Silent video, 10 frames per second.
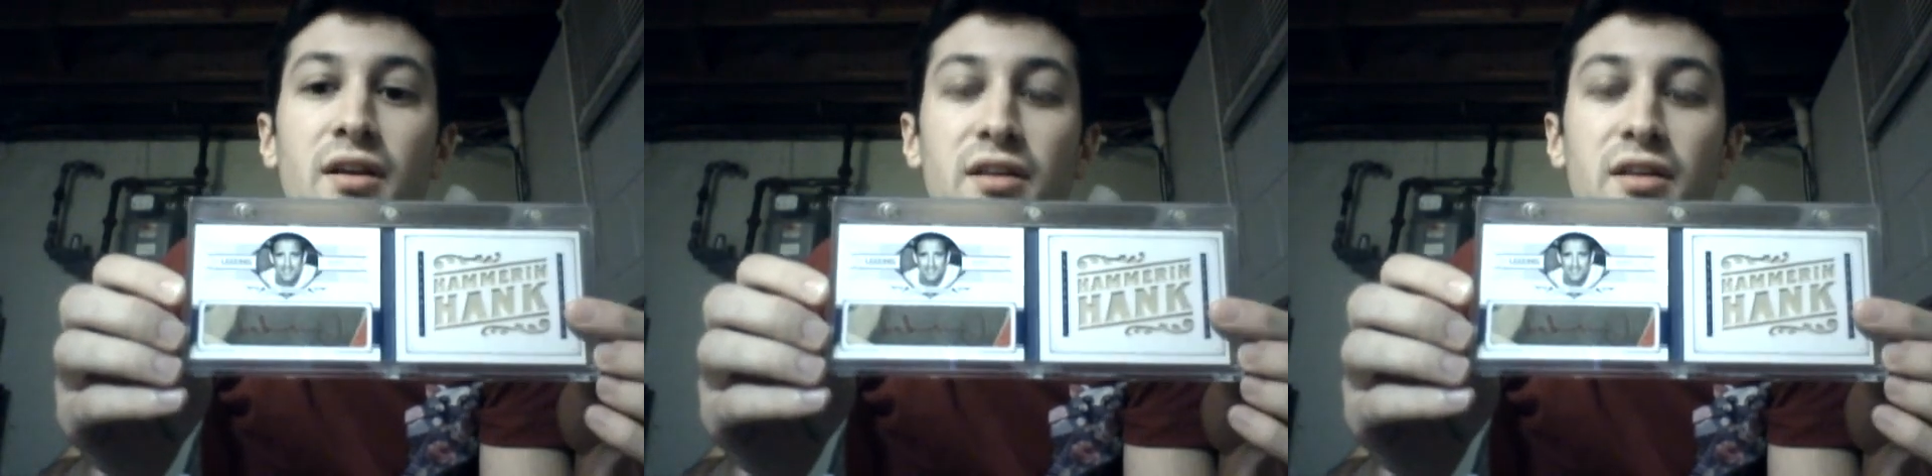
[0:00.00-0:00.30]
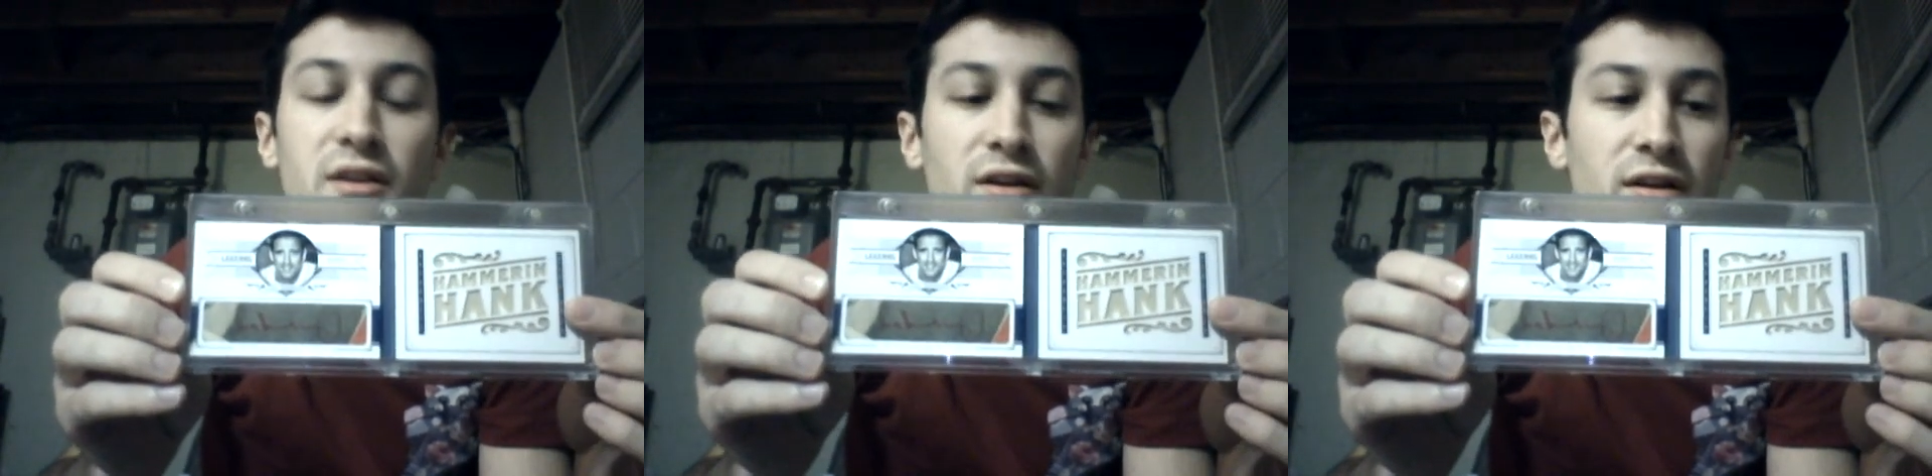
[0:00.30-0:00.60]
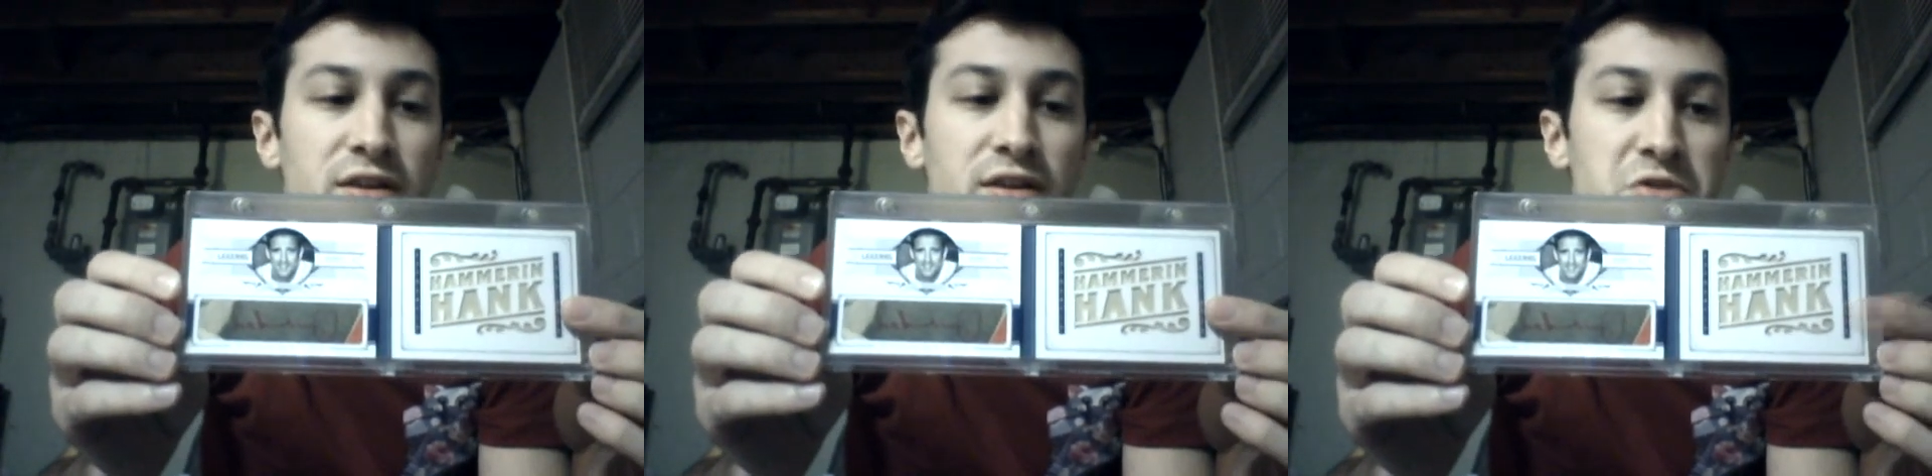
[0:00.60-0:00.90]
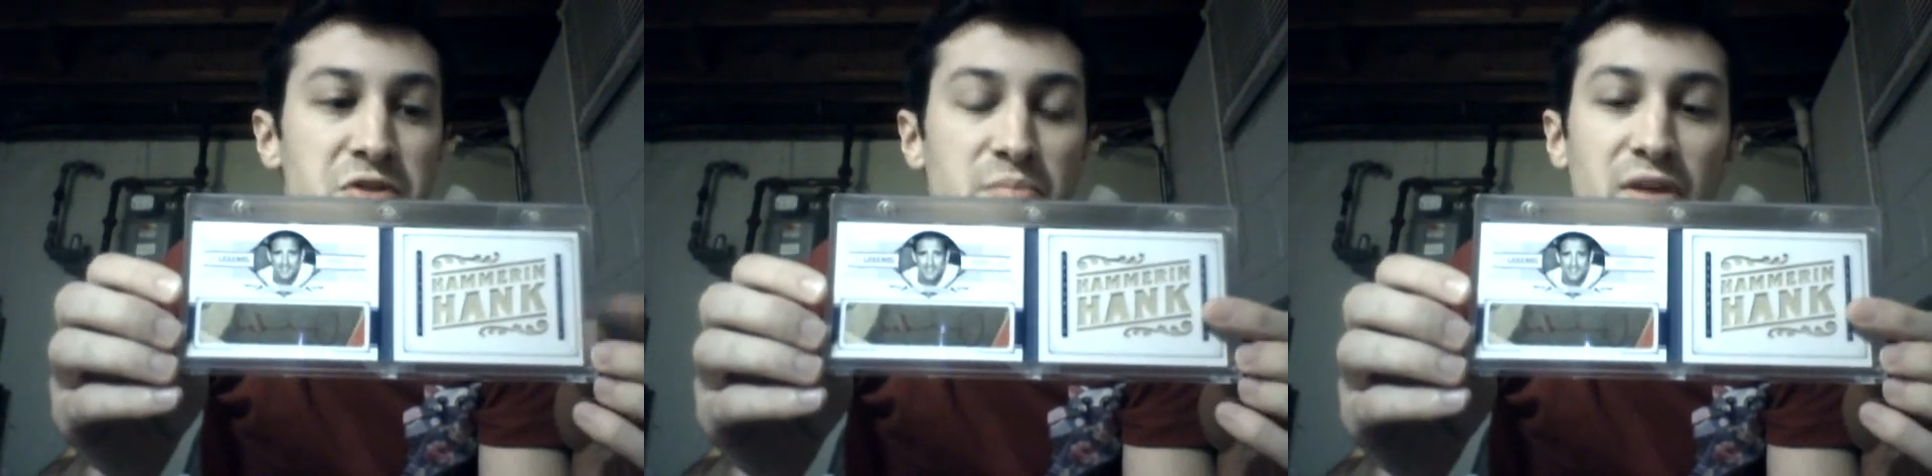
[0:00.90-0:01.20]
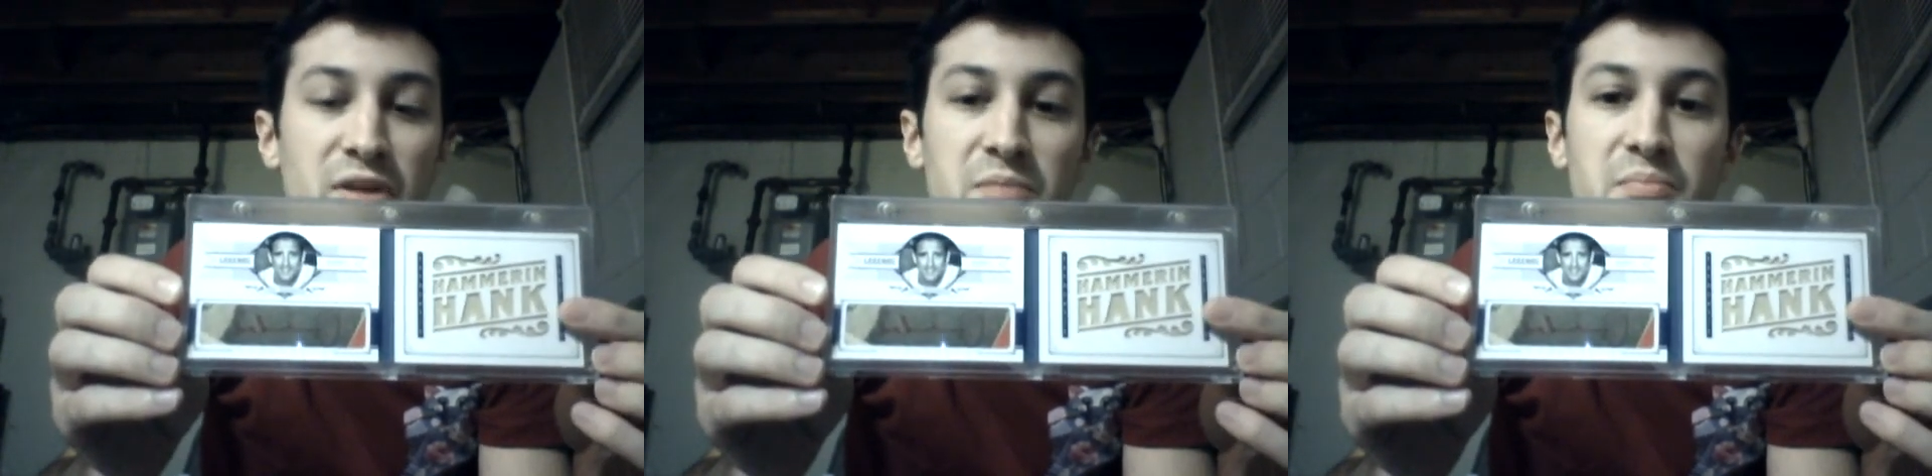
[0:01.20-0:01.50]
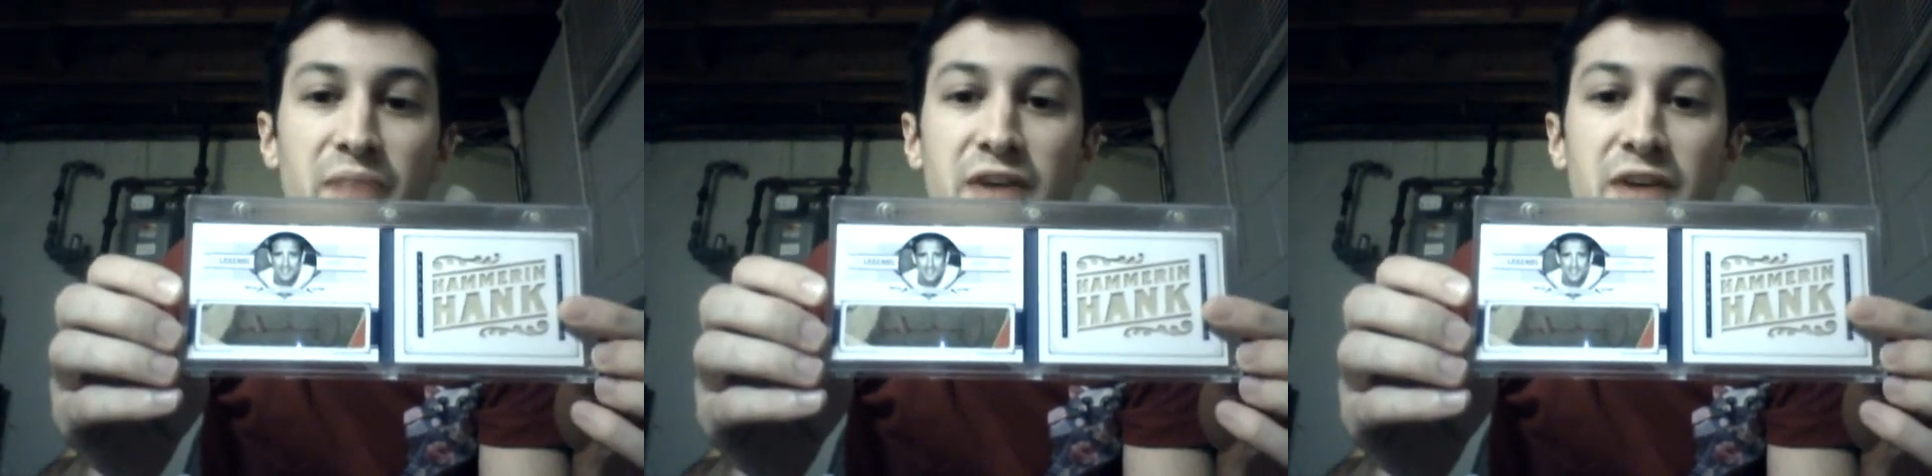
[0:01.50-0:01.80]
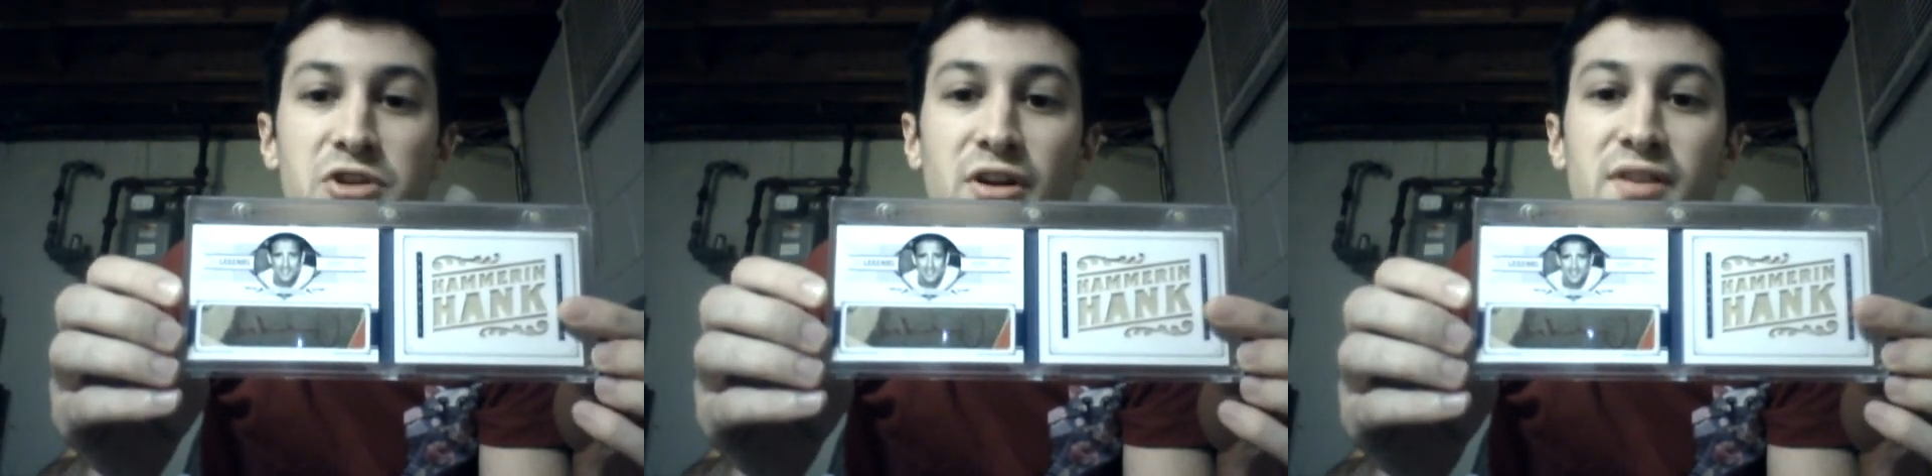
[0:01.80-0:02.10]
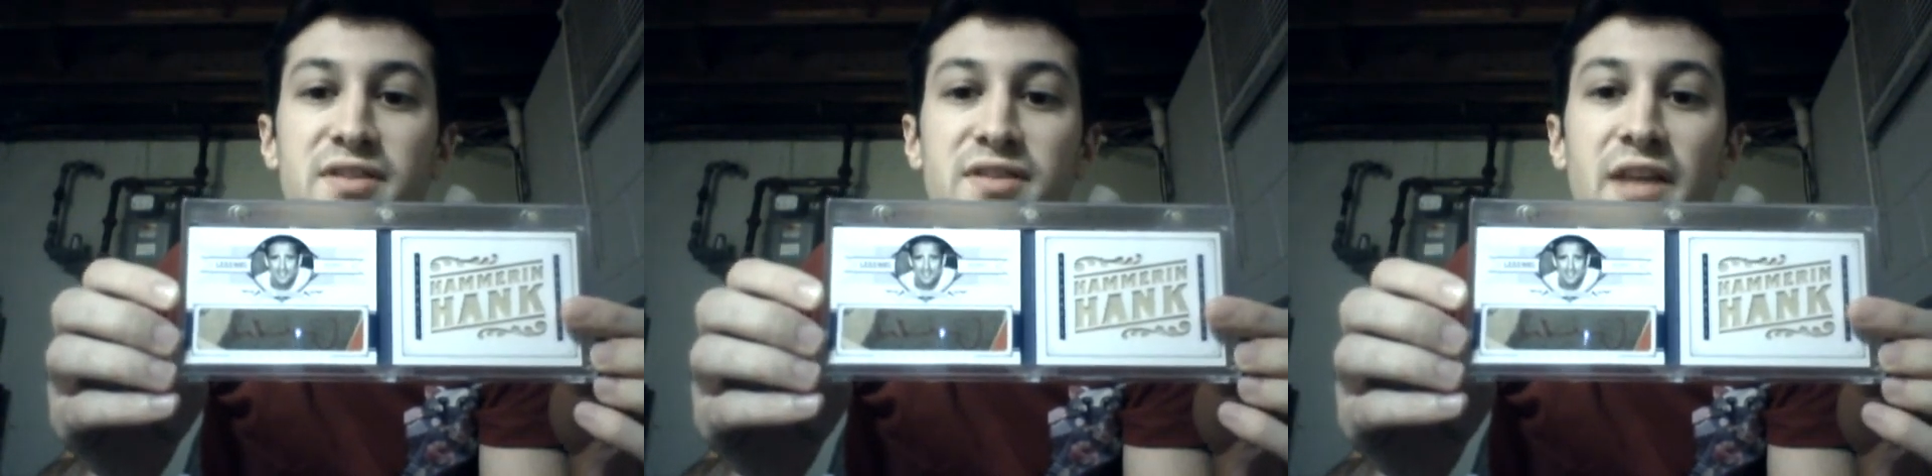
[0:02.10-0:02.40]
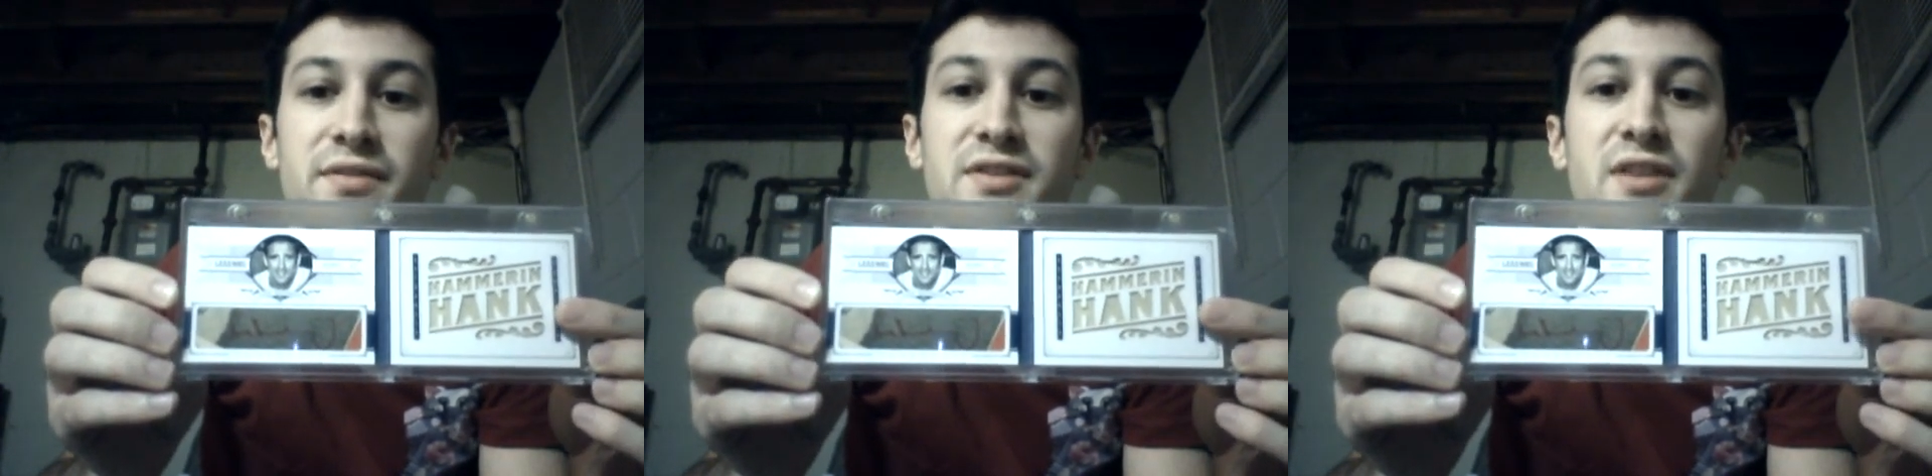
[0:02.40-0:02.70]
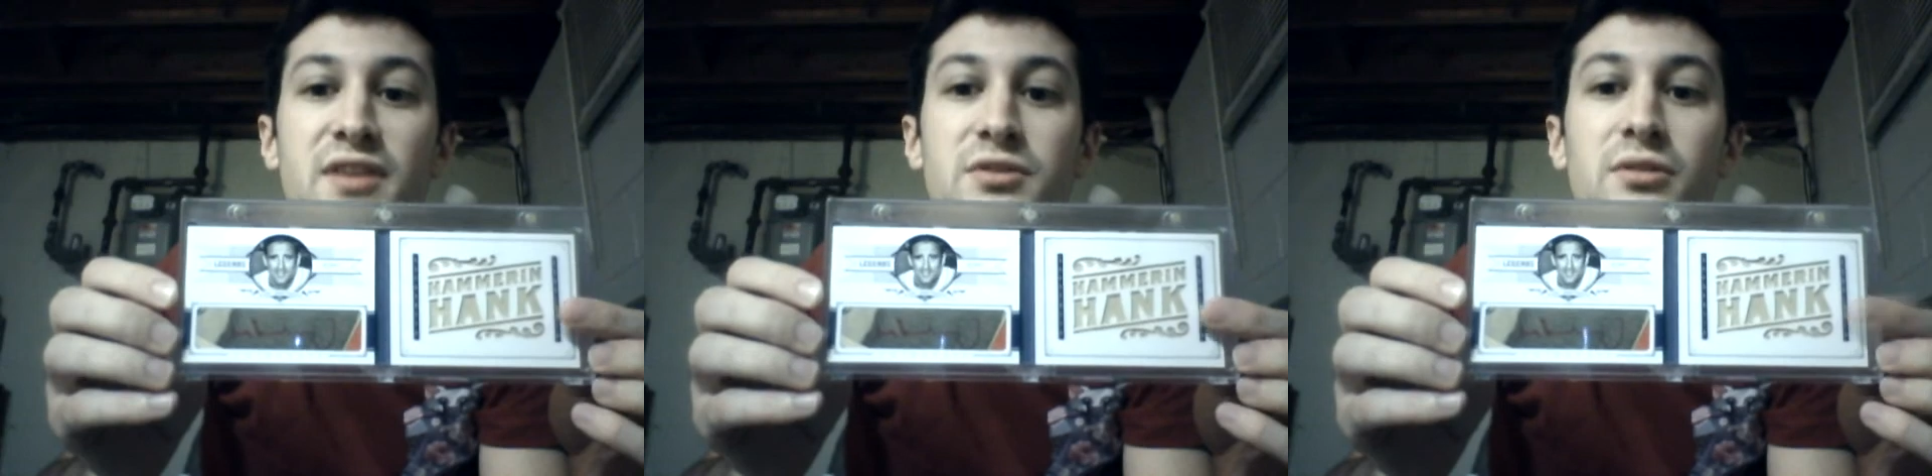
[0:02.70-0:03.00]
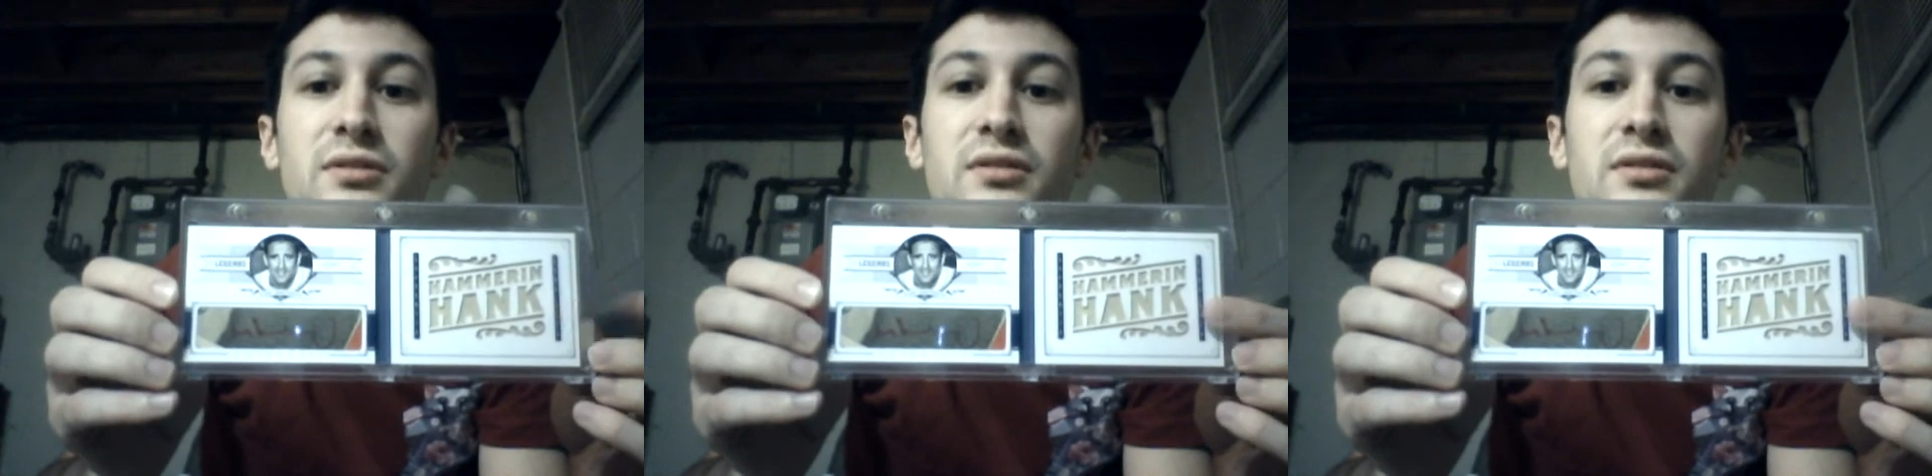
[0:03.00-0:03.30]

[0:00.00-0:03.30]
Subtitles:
here it's just a big bat chunk, doesn't have the stencil.